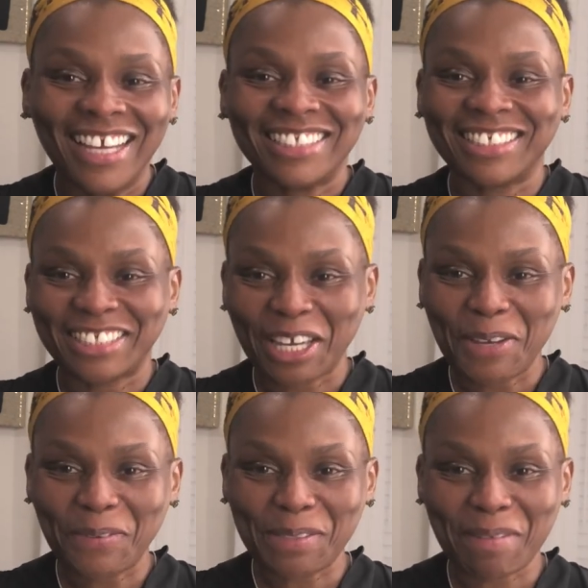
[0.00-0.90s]
Today
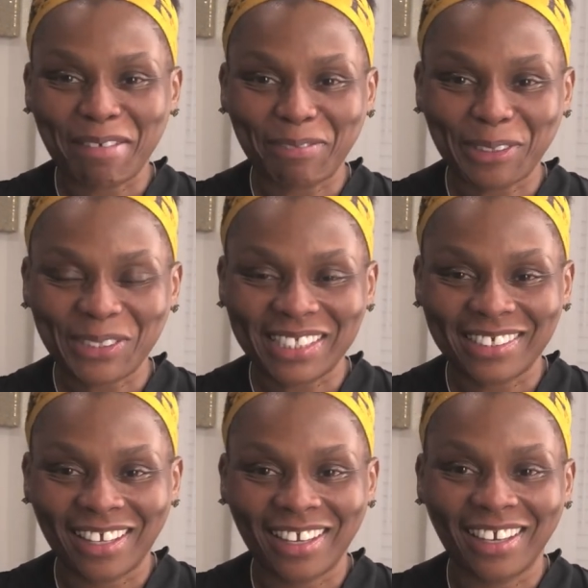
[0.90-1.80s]
was my first
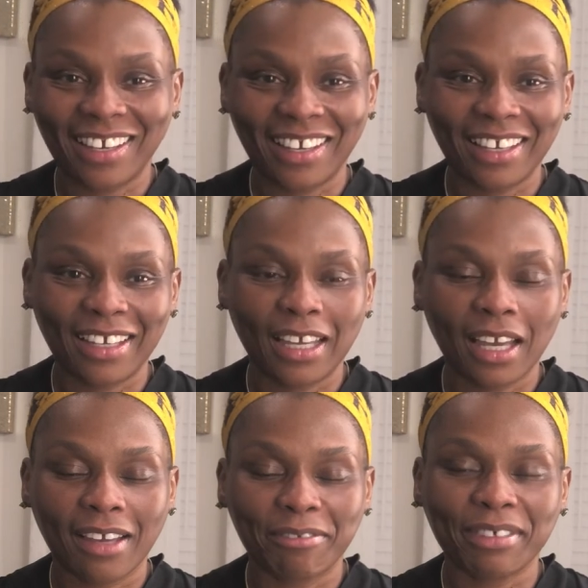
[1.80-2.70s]
day
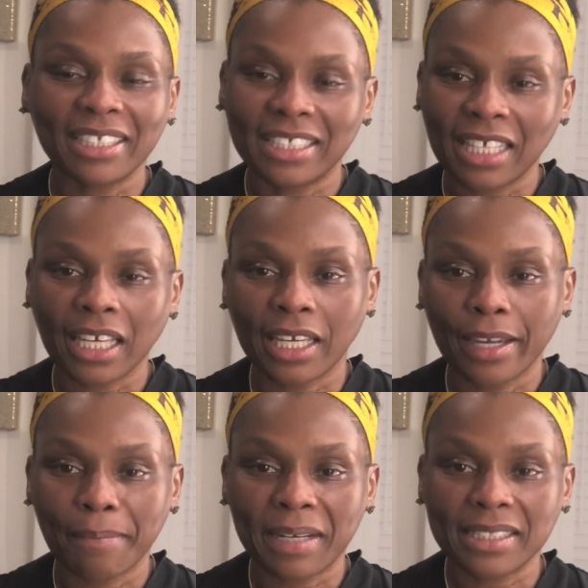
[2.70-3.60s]
really taking
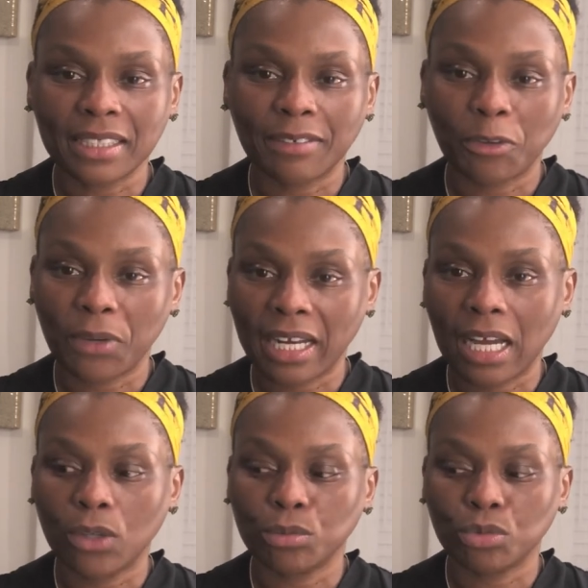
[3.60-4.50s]
care of myself. I went
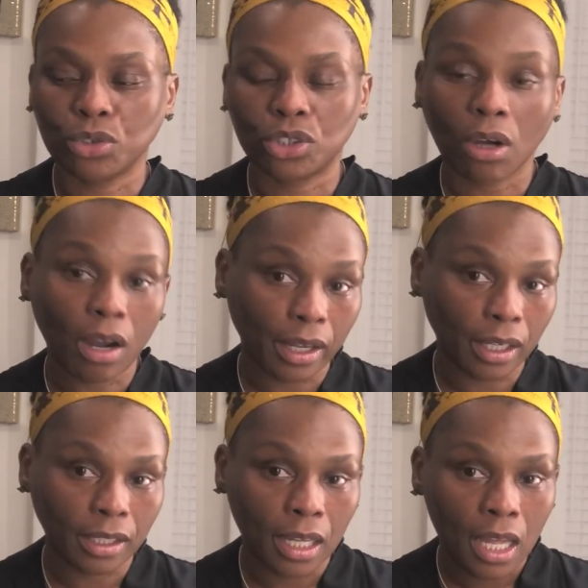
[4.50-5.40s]
out
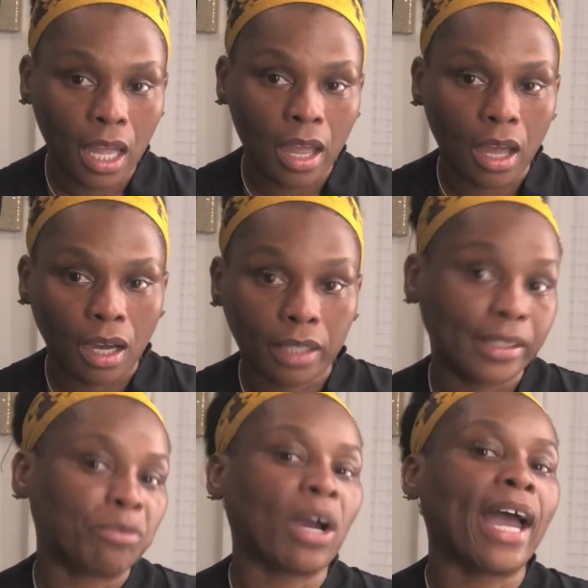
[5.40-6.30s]
jogging. I
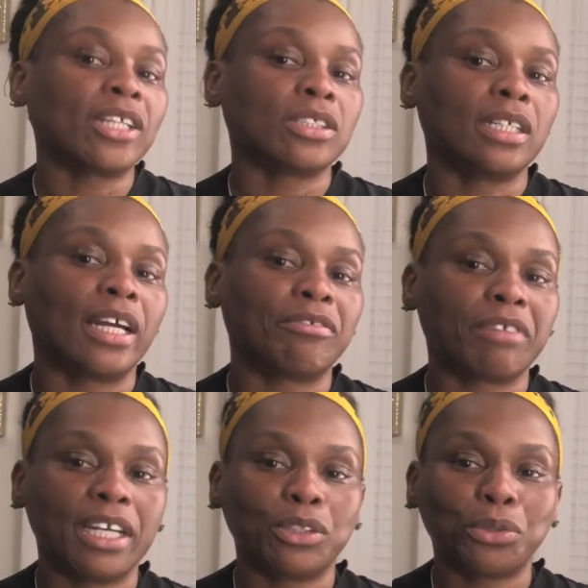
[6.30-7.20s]

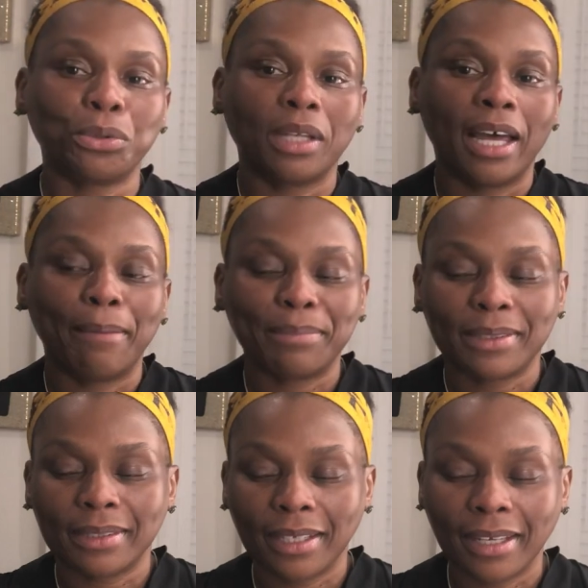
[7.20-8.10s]
ran 2
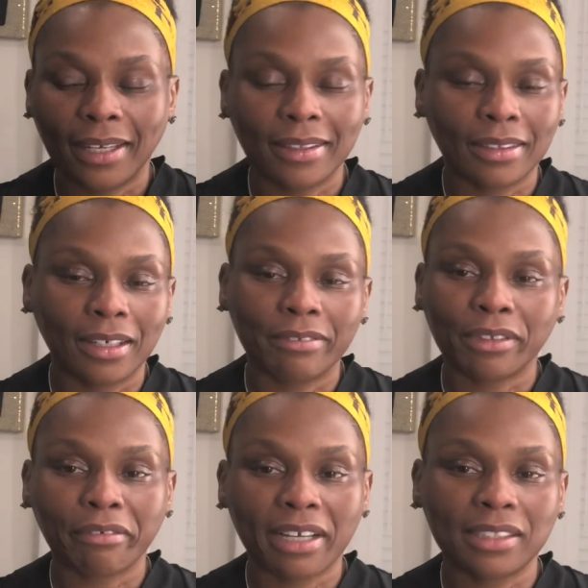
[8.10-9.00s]
laps, and
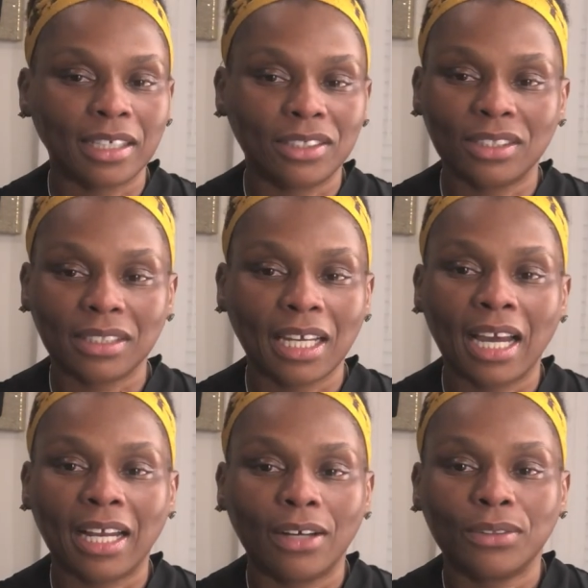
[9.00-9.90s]
the rest I just
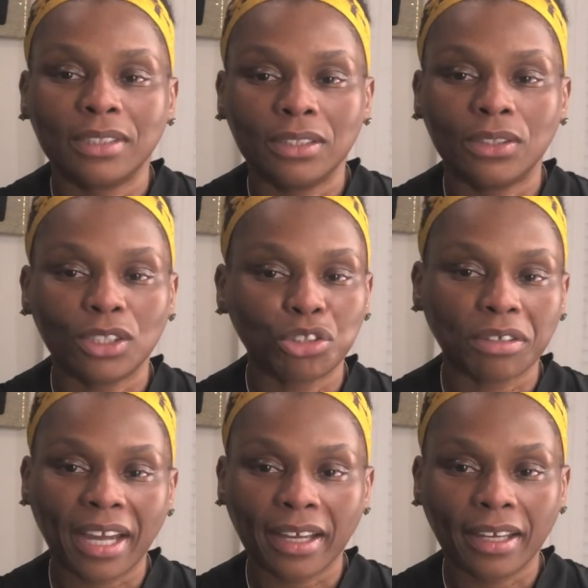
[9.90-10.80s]
got out on the
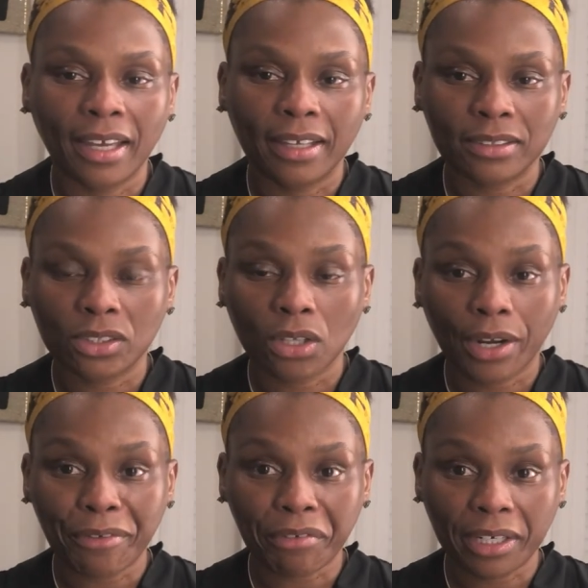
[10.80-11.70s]
track and
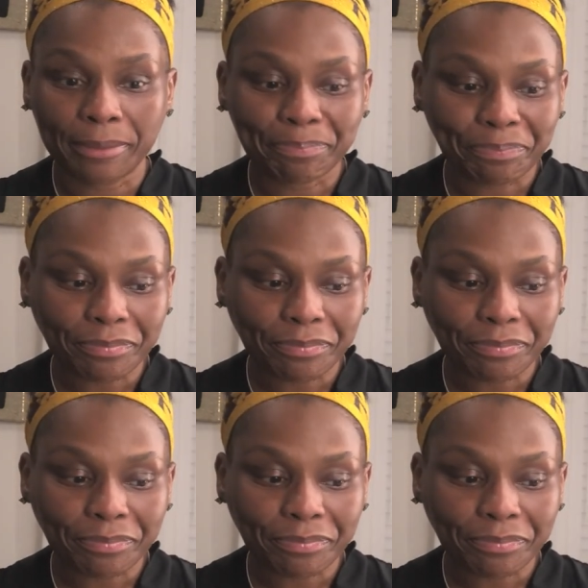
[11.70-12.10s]
started running.